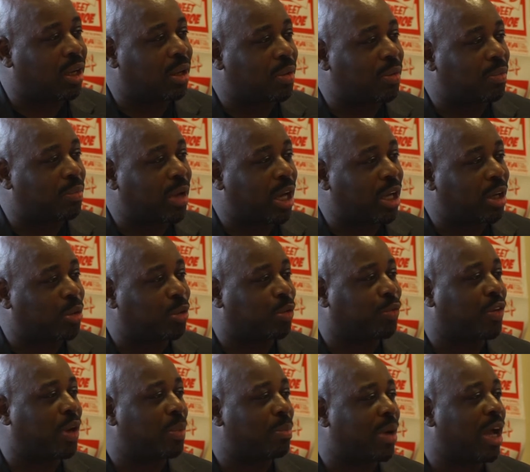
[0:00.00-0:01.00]
my good
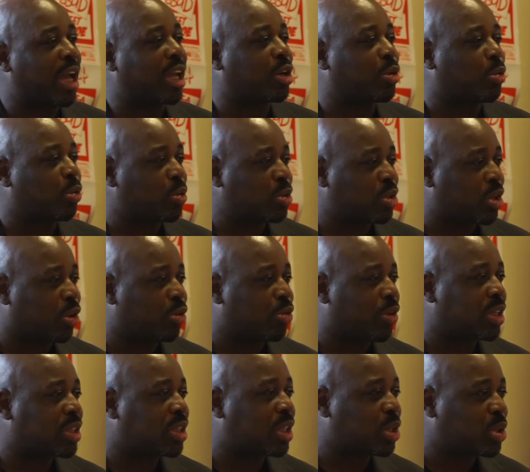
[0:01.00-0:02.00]
friend Mike Roots, God
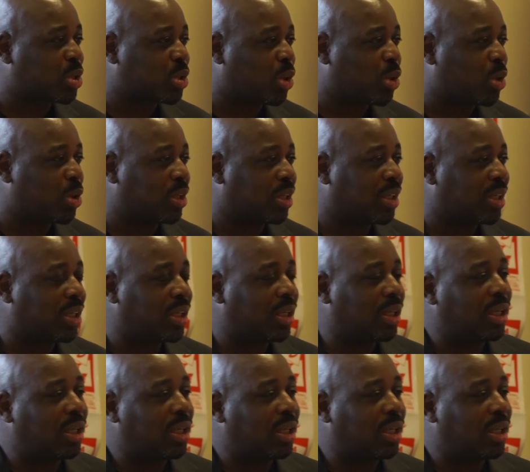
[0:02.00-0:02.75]
rest his soul.